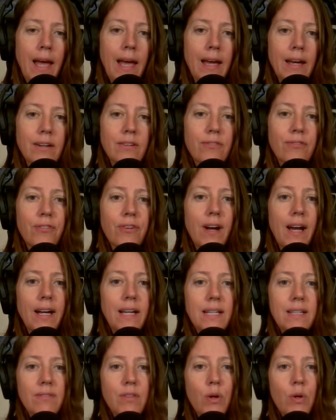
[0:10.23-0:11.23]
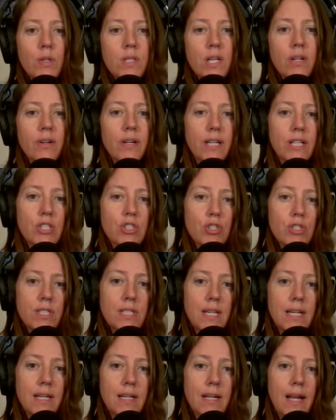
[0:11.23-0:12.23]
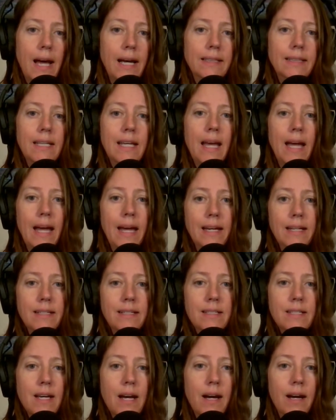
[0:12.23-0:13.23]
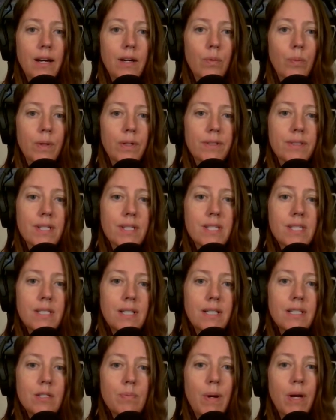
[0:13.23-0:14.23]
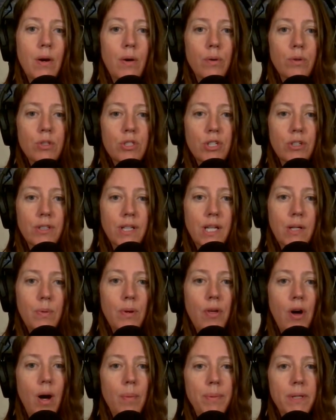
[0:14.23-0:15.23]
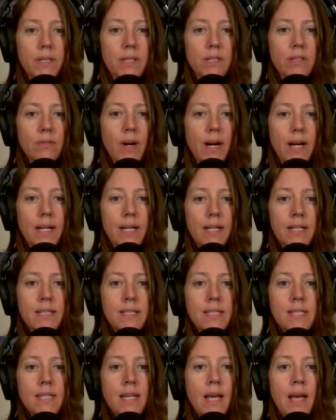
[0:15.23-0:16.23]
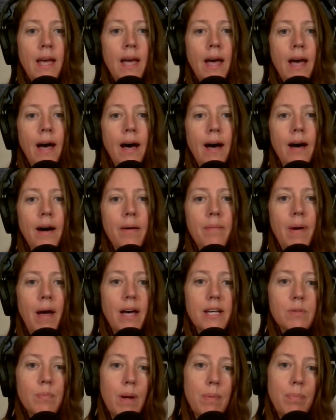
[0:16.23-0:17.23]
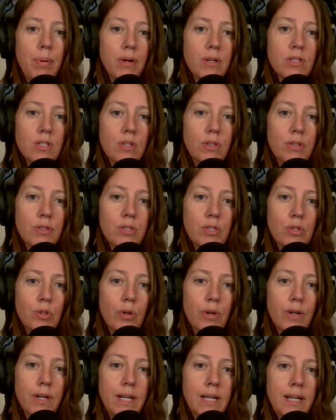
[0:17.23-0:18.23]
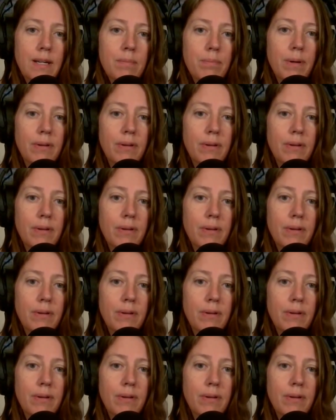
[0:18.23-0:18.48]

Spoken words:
And for any of those that are interested, at the end I will discuss my own journey with optic neuritis as my personal story.